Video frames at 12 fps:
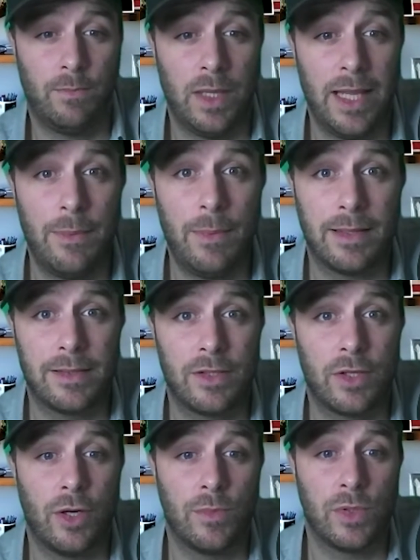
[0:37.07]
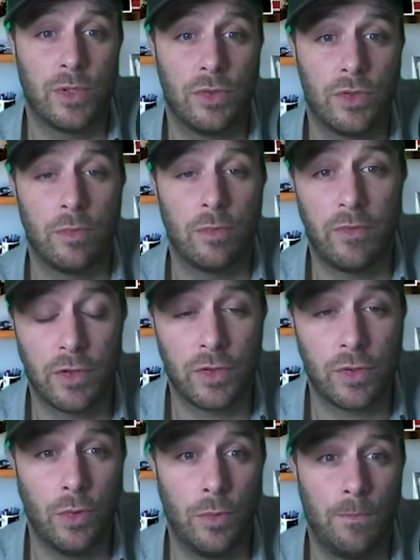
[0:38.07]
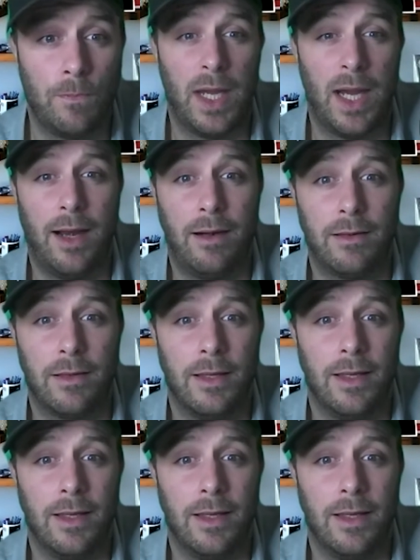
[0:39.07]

layman's terms to some of us who aren't